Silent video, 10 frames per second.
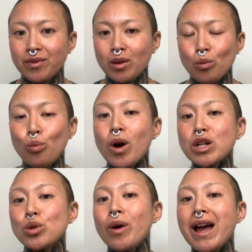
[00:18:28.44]
What
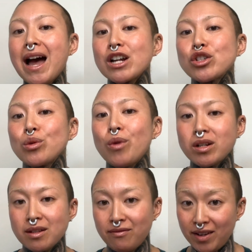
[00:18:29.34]
do I actually want
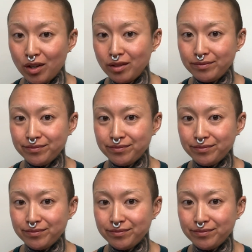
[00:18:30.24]
to feel?